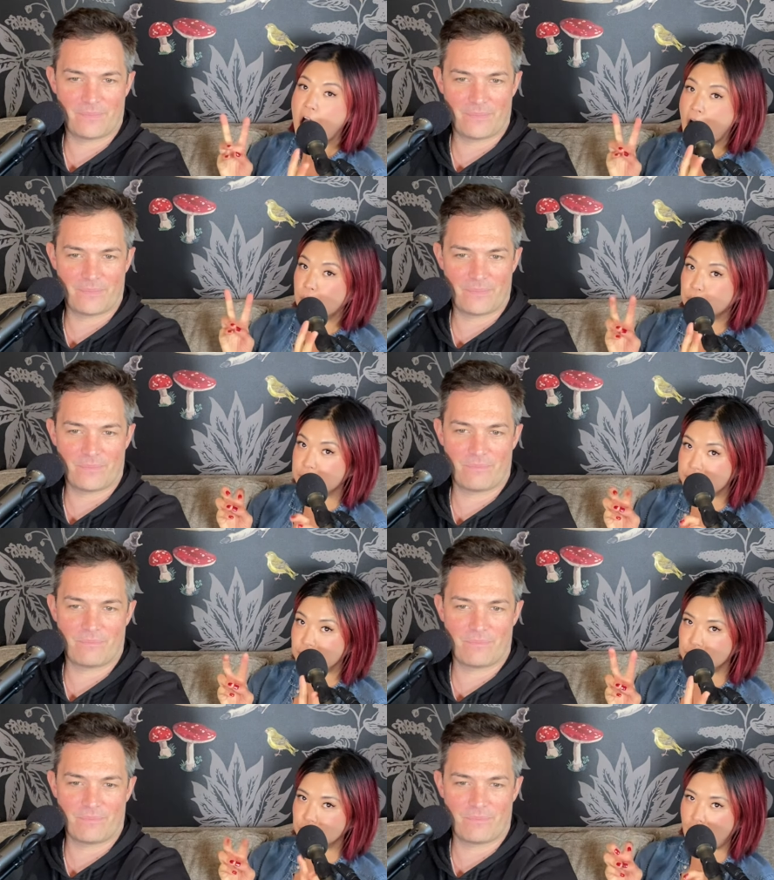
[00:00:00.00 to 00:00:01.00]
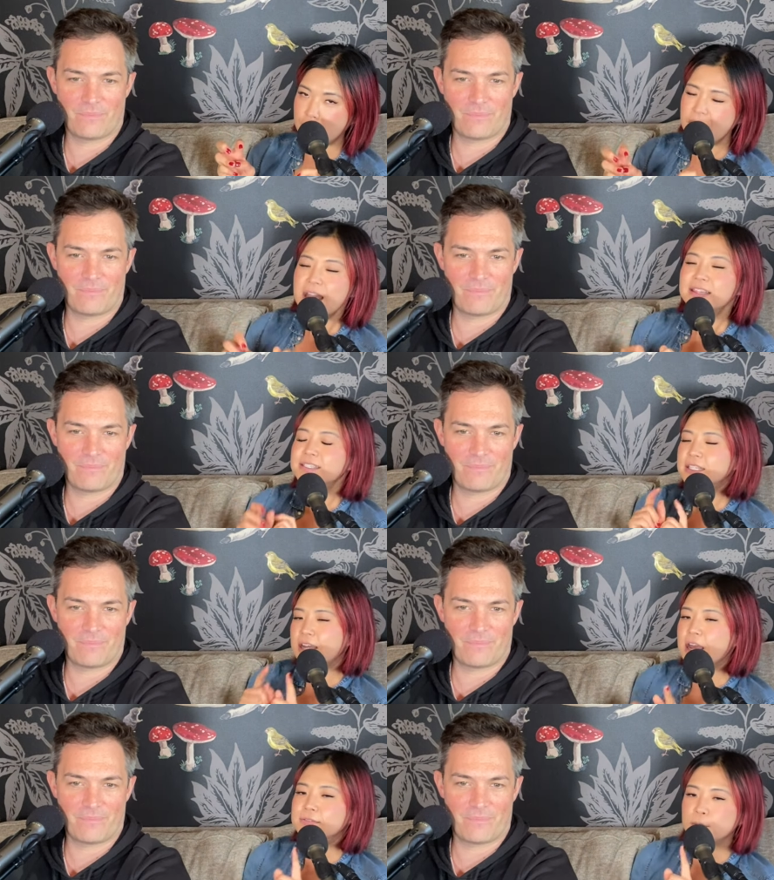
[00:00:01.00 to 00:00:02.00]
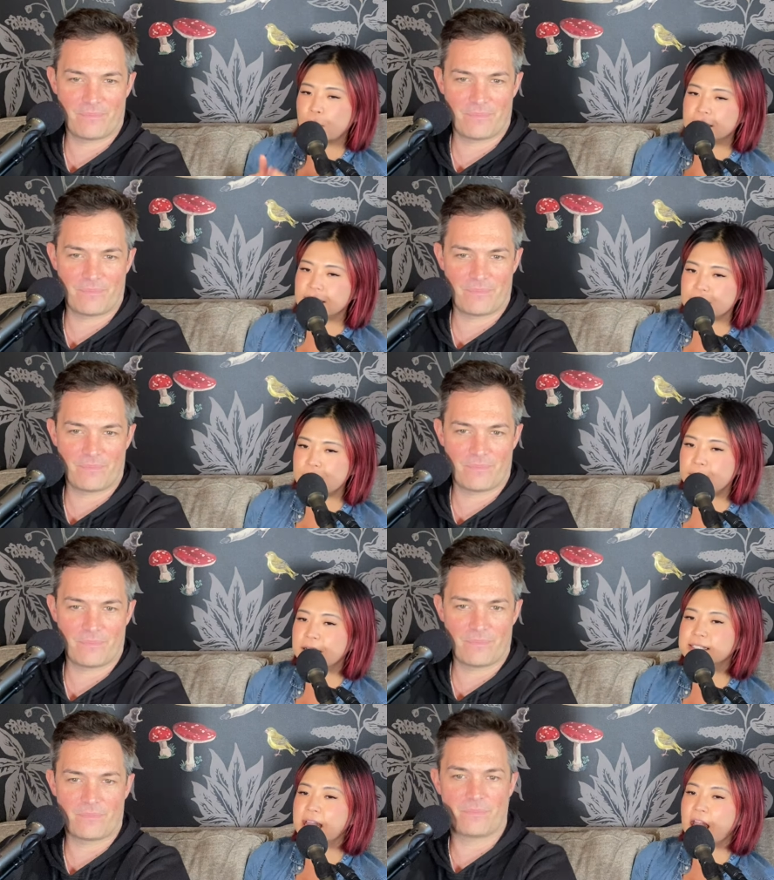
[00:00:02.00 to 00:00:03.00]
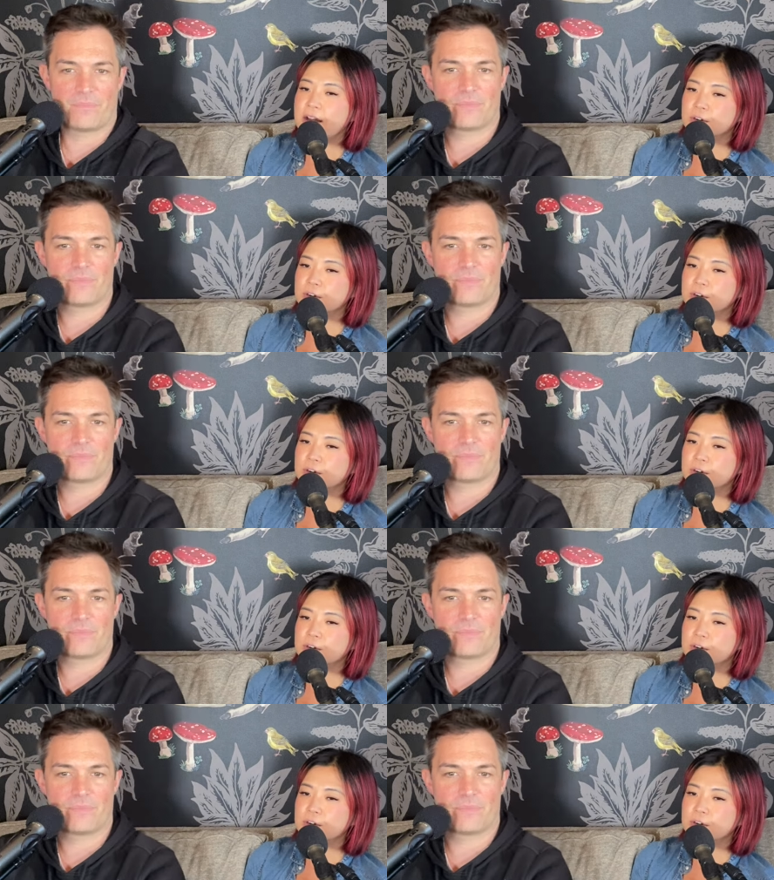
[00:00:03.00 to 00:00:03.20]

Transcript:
Speaker 1: a real job. This is kind of surprising to me because I have